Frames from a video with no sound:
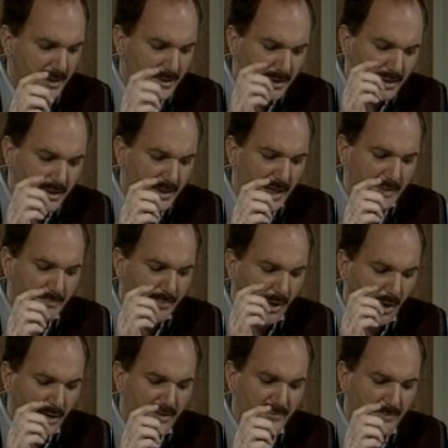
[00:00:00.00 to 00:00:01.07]
and it looked like
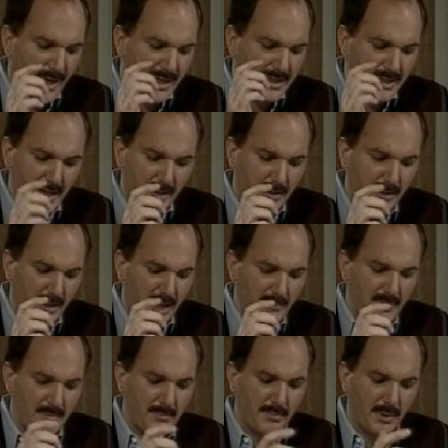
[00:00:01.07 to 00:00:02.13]
part of my knuckle
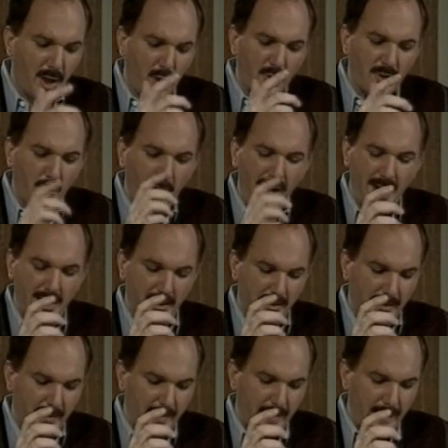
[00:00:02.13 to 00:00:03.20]
had been blown away.
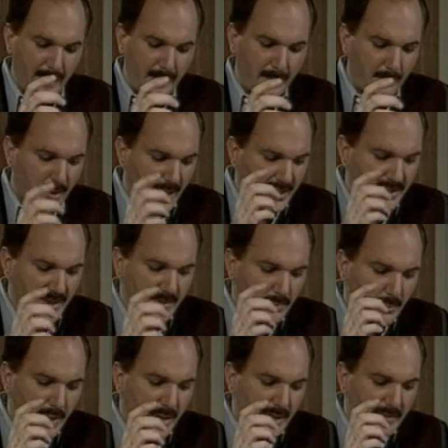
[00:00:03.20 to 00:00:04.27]
But I
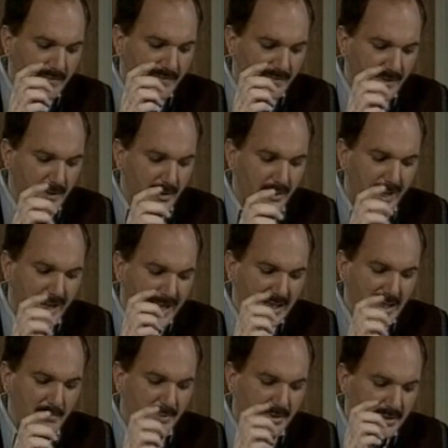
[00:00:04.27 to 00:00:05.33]
didn't really feel
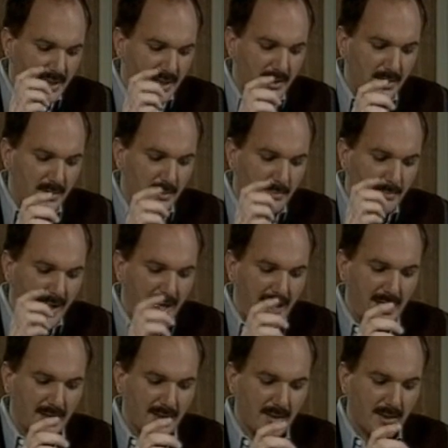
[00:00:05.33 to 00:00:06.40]
any particular
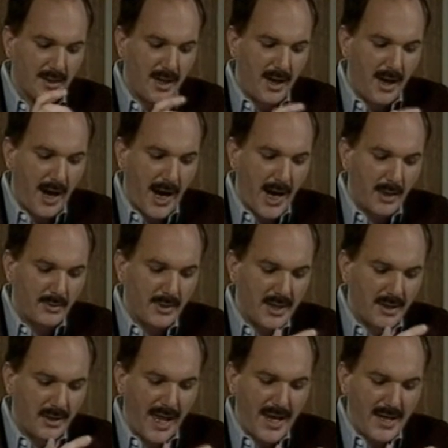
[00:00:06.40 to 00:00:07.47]
pain. I only
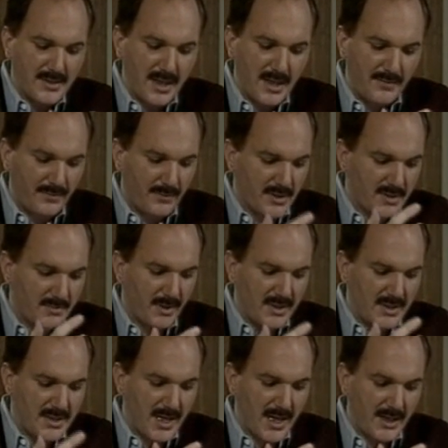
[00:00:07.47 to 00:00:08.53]
glanced at it for a
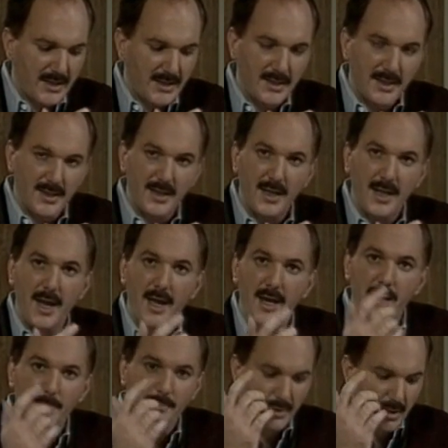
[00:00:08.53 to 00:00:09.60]
split second,
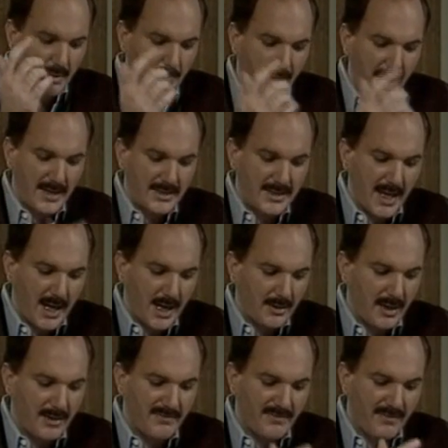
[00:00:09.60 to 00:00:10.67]
and I put it back
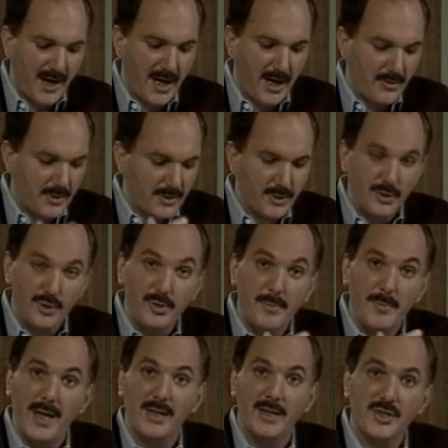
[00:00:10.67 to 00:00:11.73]
down and fired the two
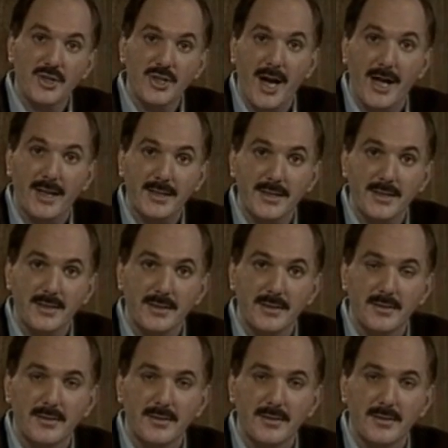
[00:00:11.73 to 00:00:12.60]
remaining shots.